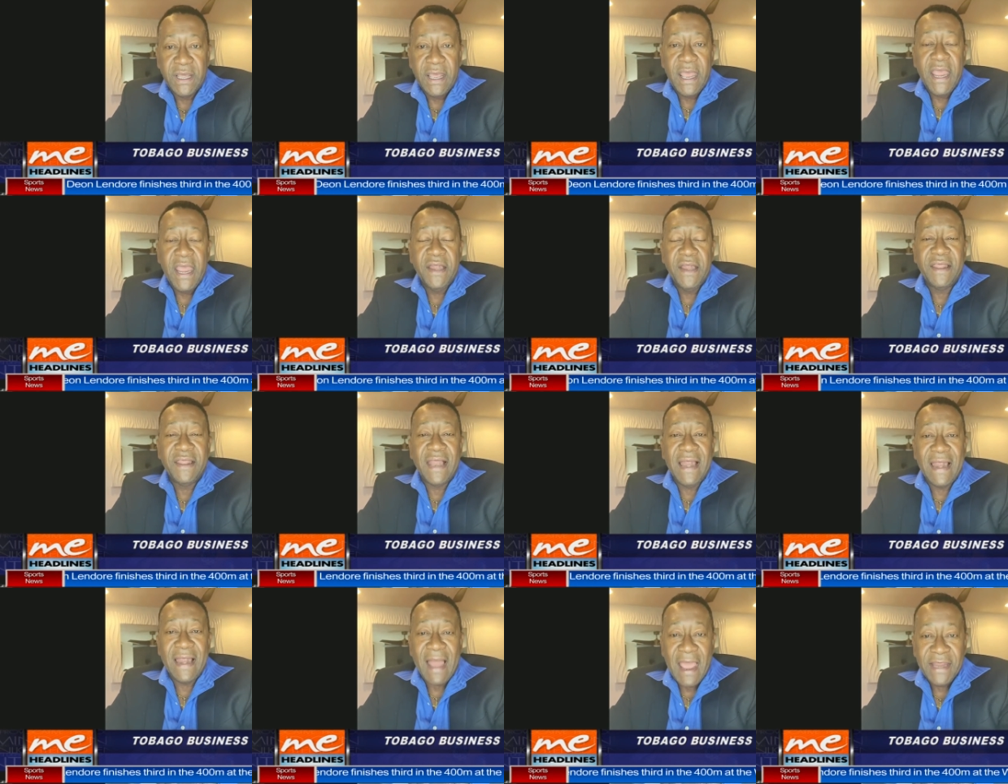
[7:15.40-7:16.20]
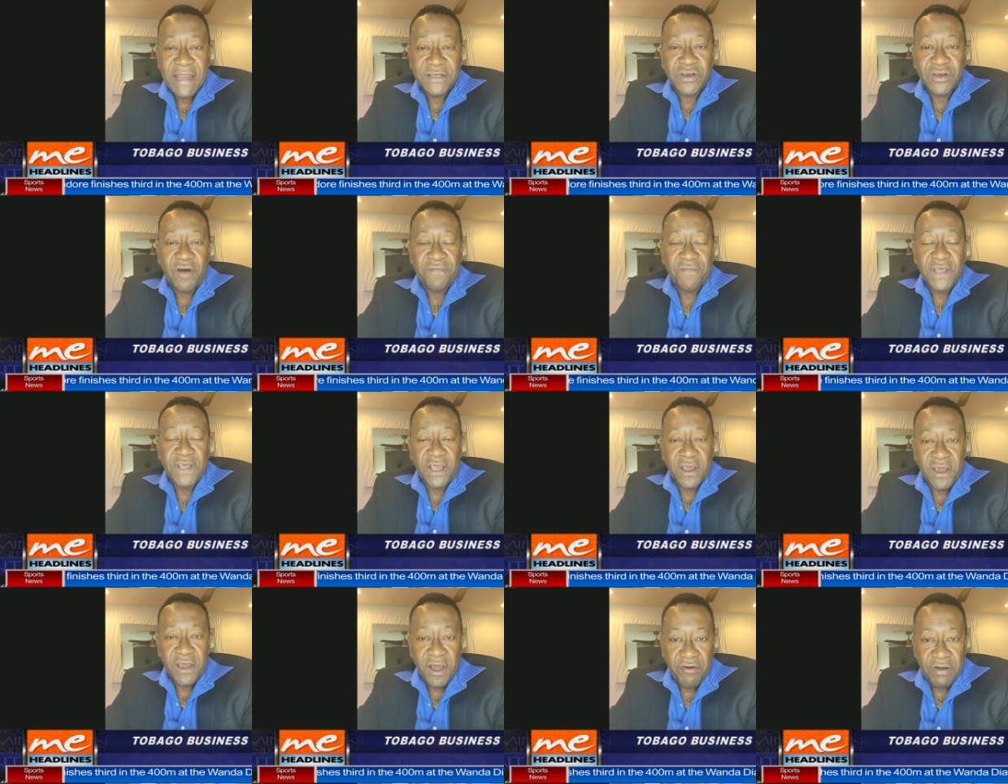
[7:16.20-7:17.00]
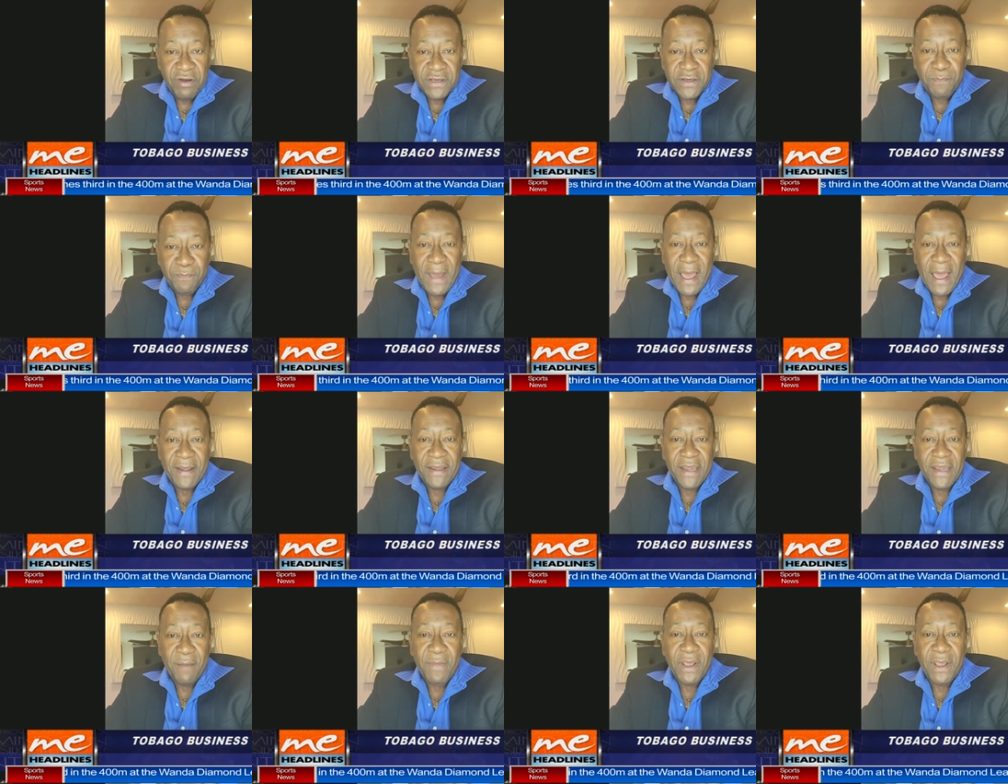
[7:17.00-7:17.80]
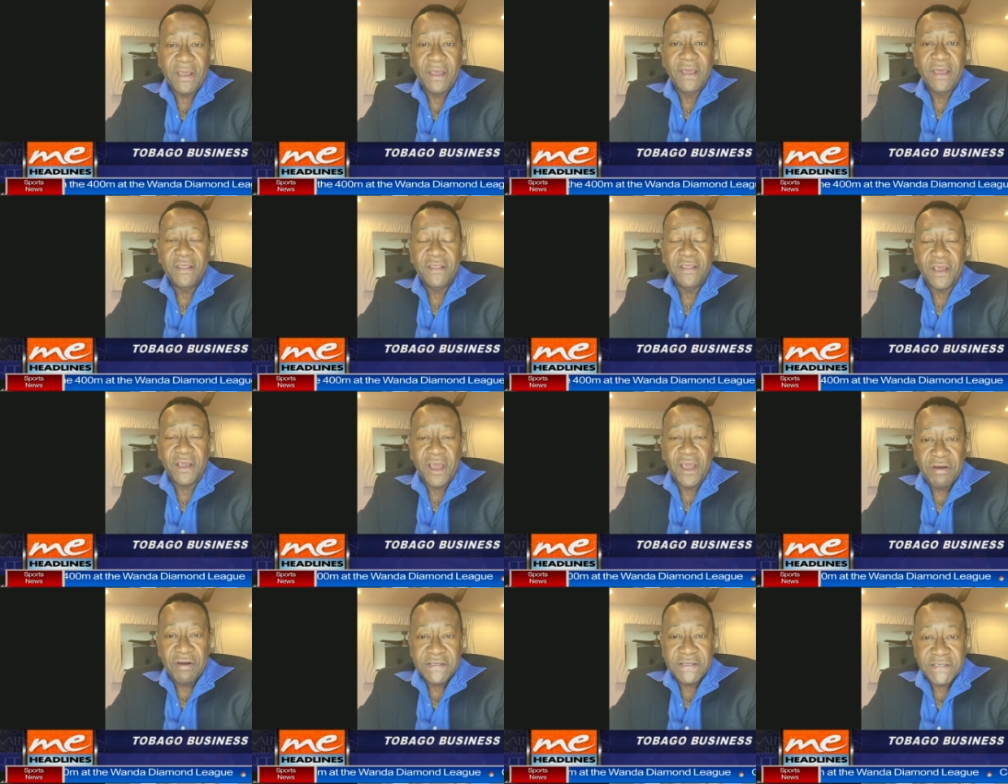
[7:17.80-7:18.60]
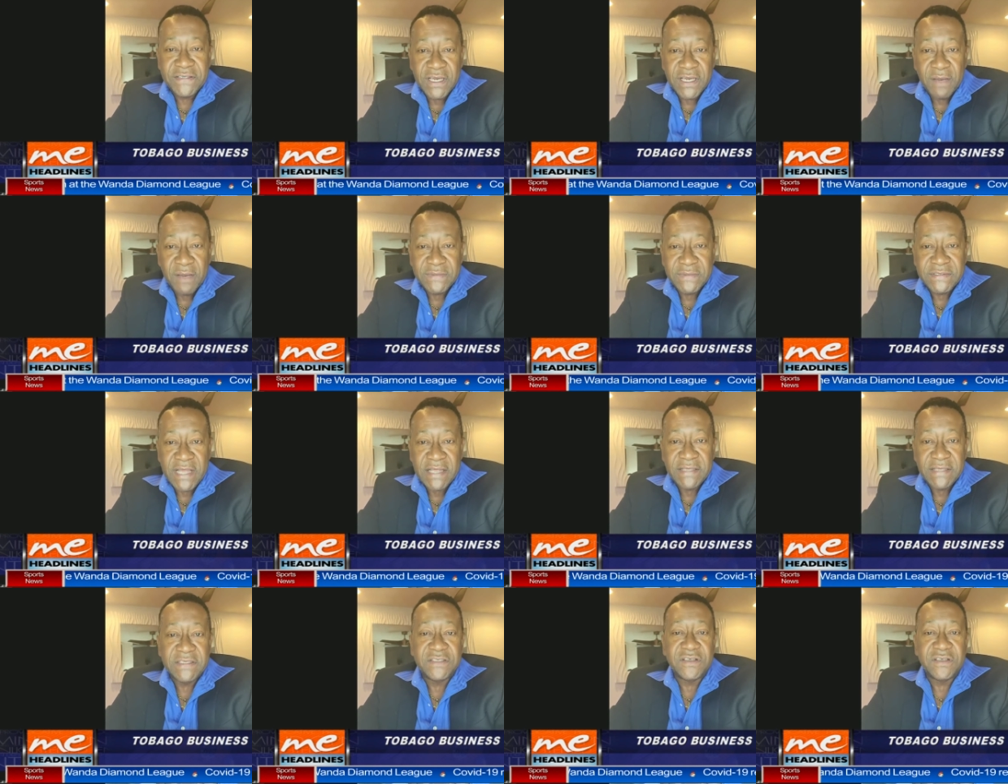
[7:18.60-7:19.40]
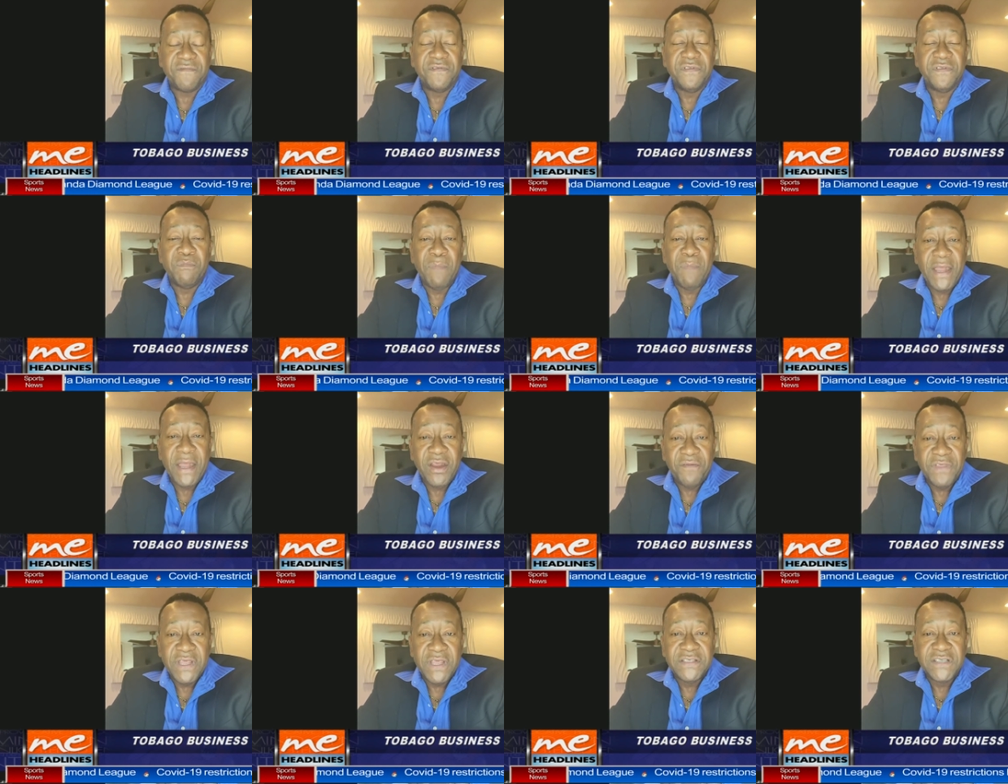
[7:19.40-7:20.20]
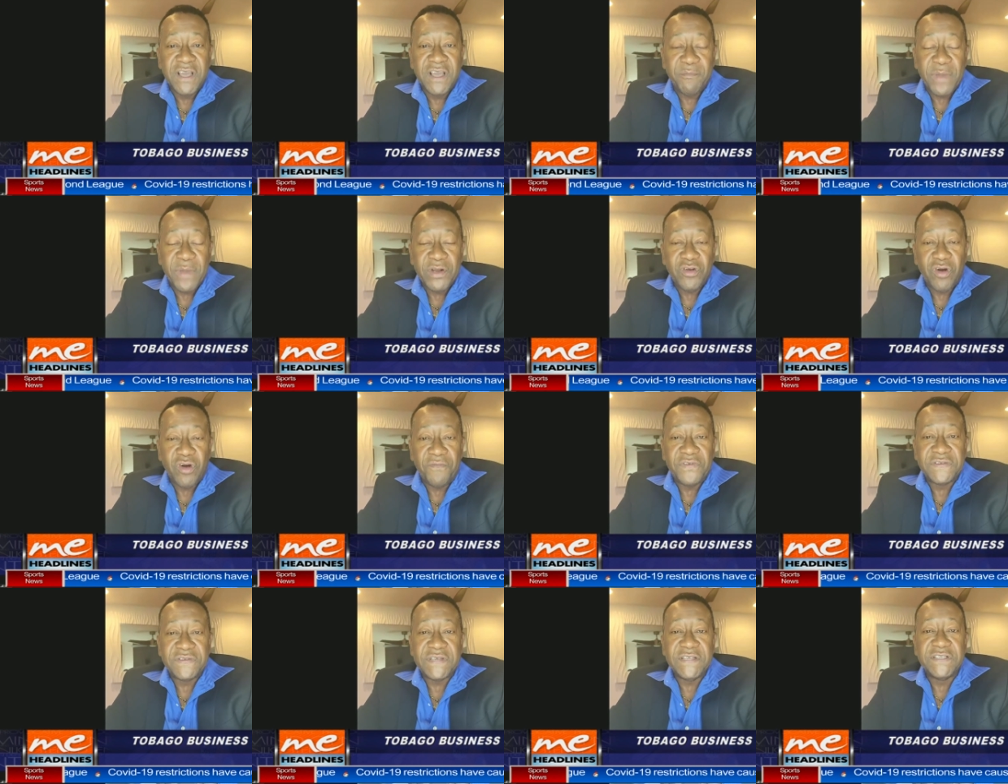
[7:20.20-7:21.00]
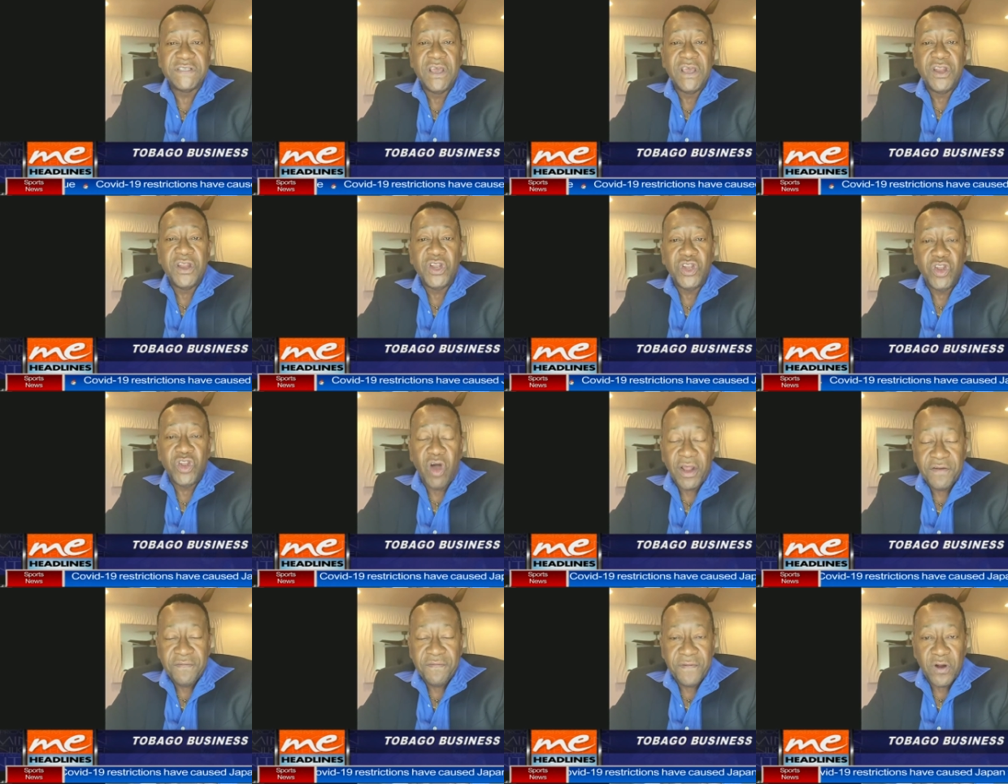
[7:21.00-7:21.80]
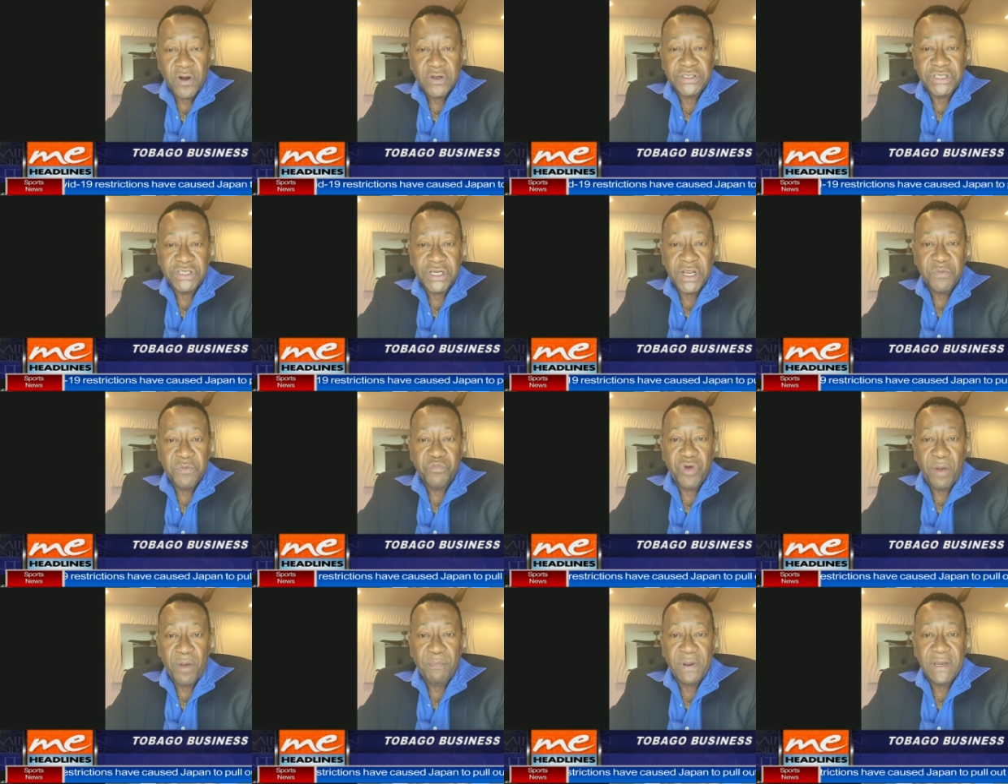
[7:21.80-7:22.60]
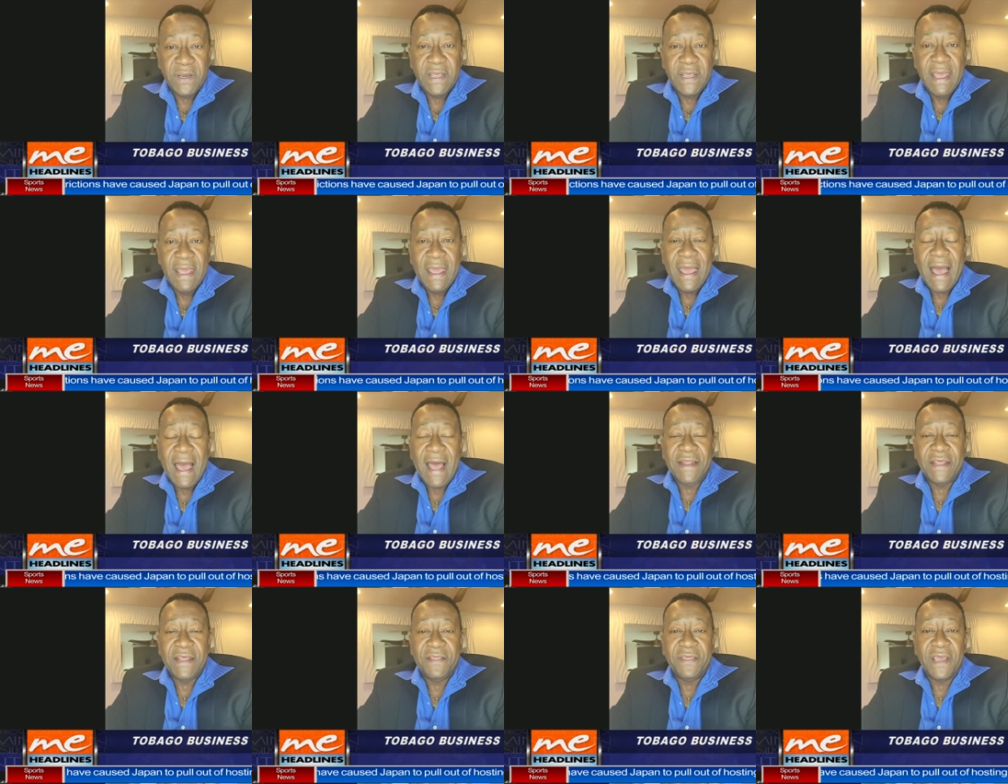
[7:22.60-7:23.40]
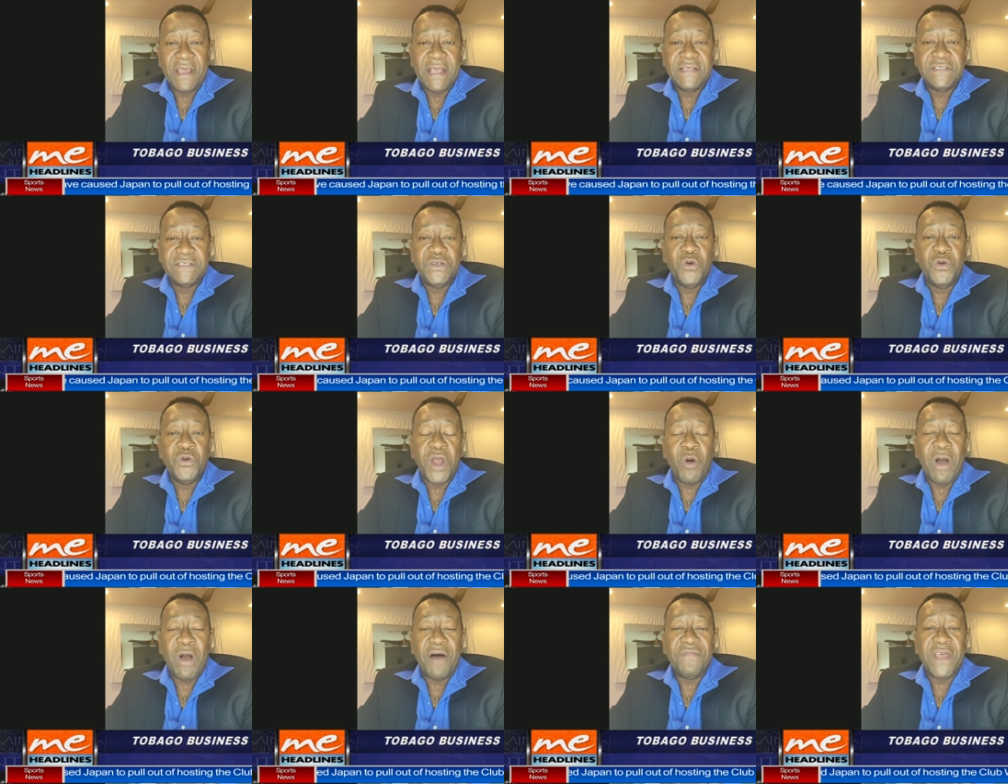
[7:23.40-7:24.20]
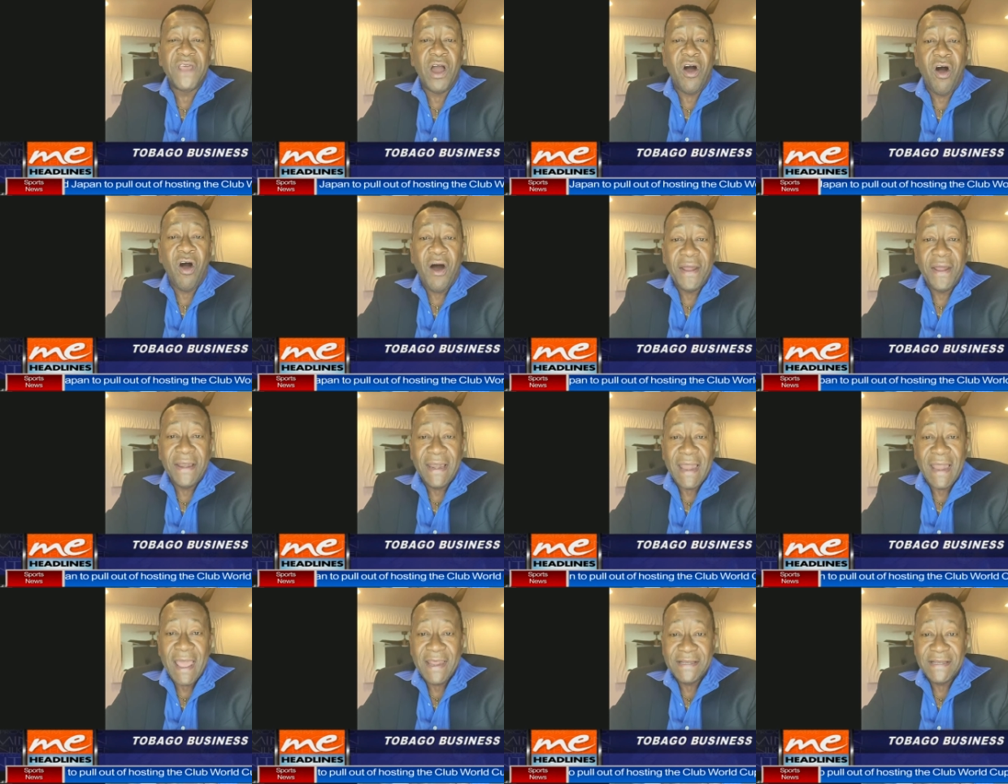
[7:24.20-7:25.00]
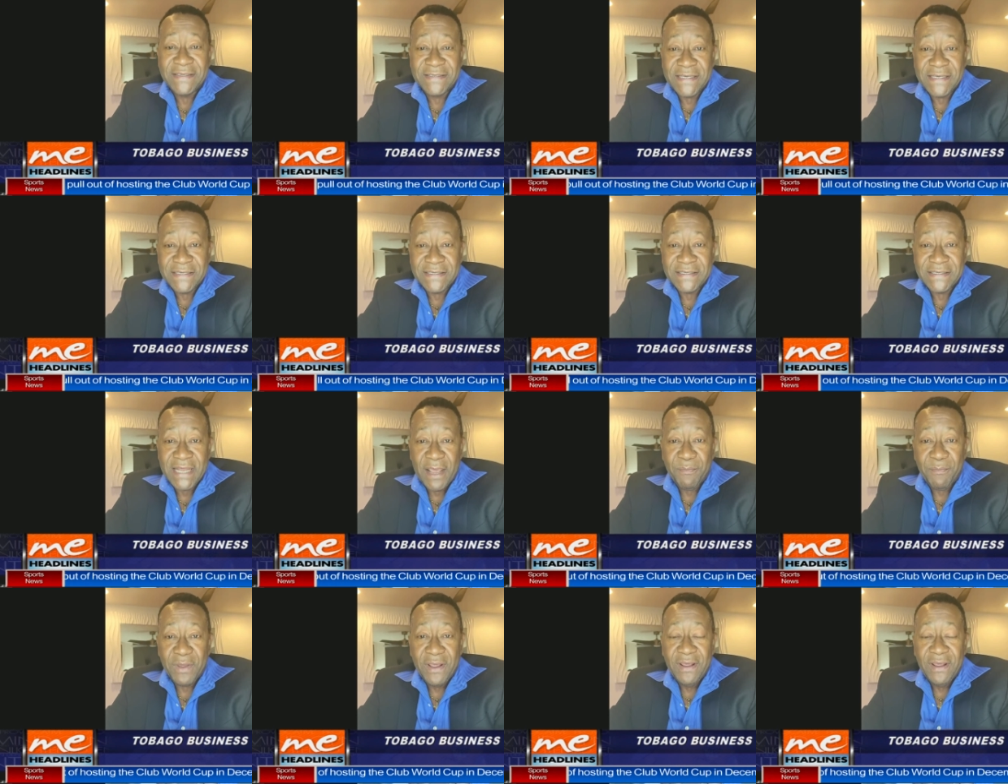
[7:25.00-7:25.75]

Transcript: in the light of the current pandemic, the current circumstances of many of these government offices not functioning properly. And the thing is, you now have the online system